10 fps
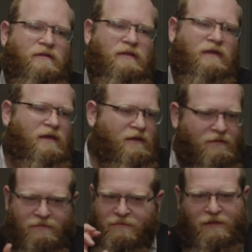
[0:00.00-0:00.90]
that they
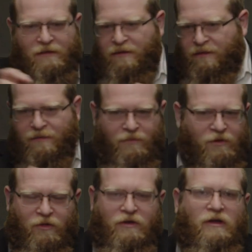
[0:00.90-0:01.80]

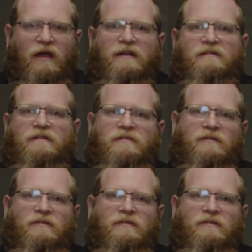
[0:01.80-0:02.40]
put all their kaiches into,